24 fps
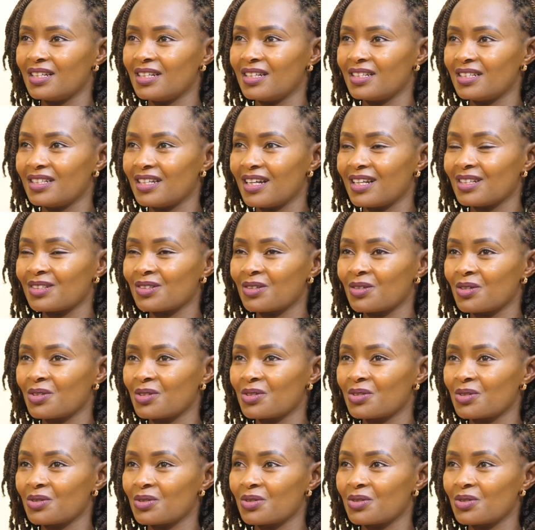It has
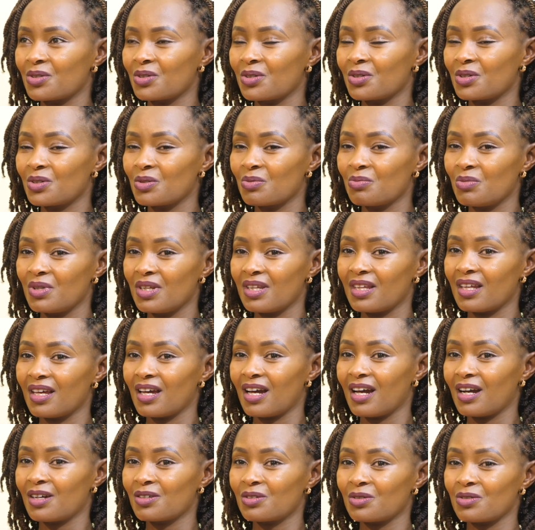also taught me the
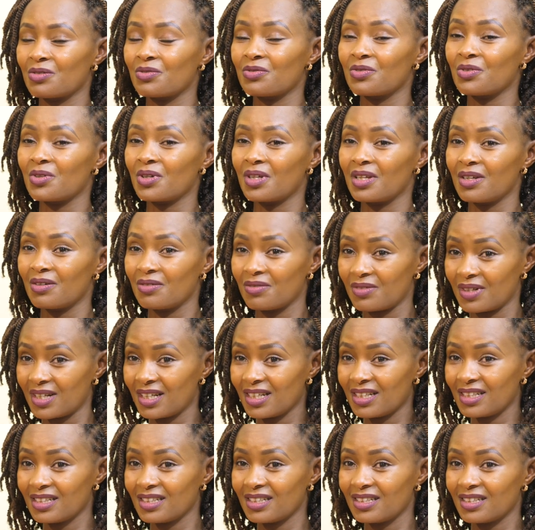act of
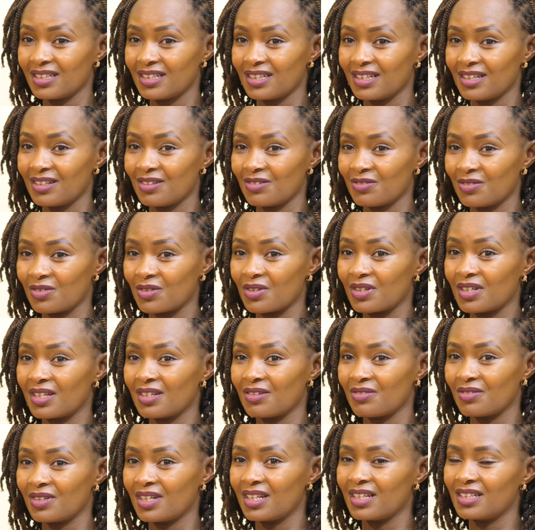forgiveness.
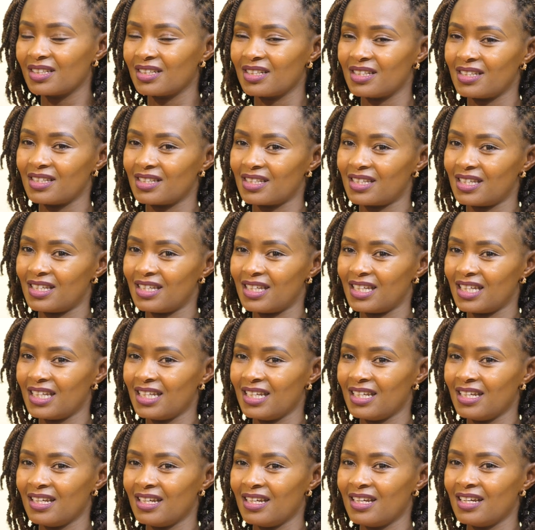Forgiveness is key.
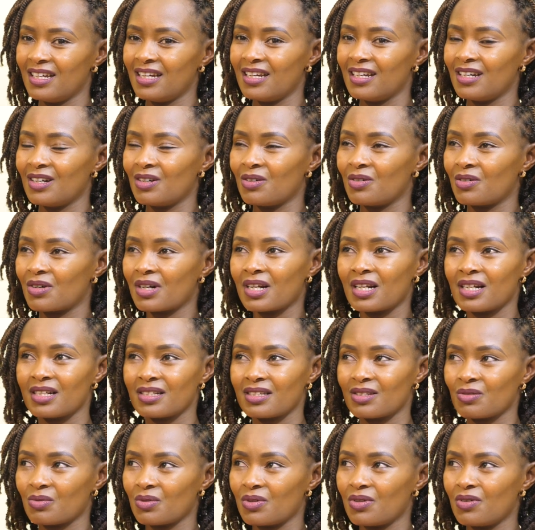Or
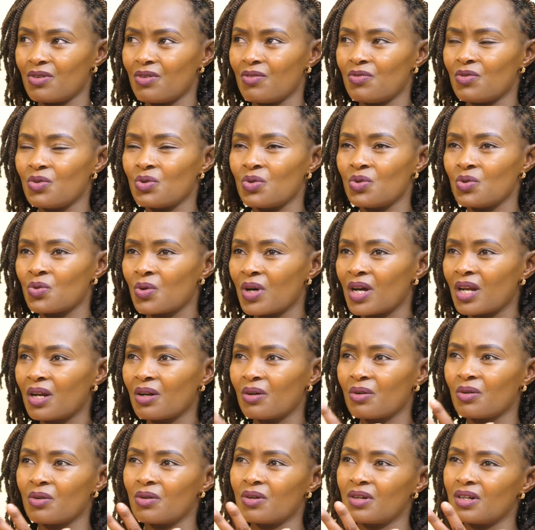else if you dwell
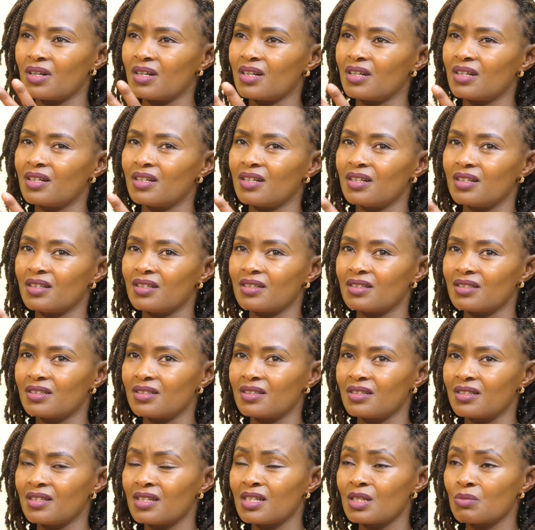on,
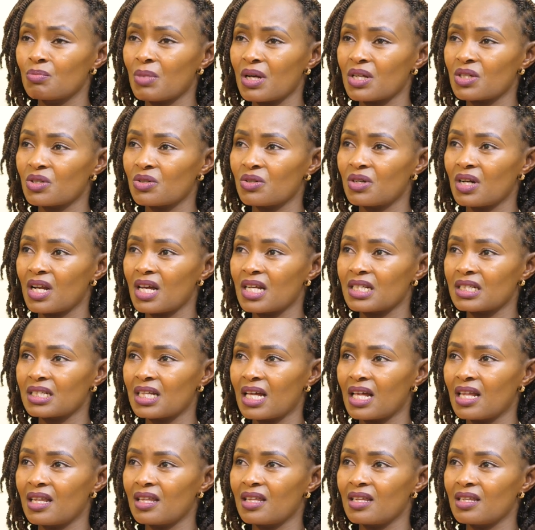this person has
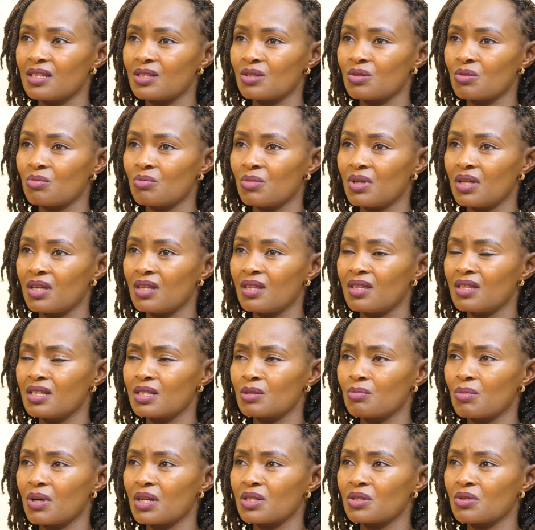done this to me,
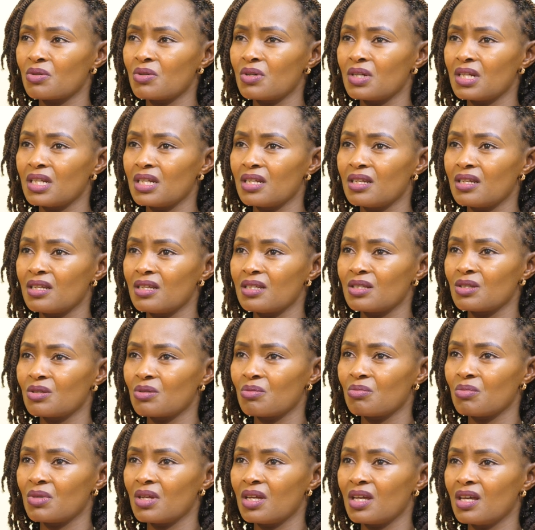this person did this to
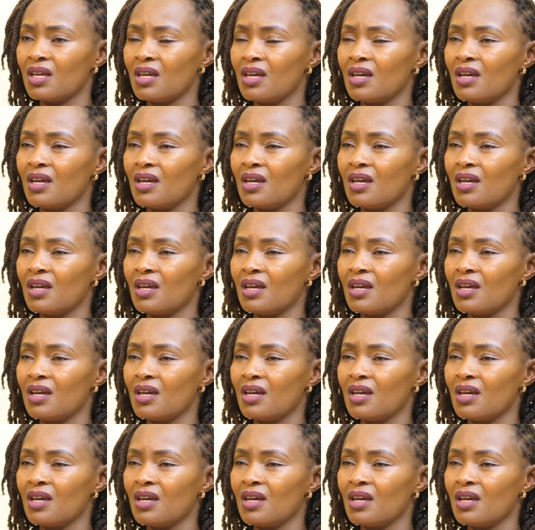me,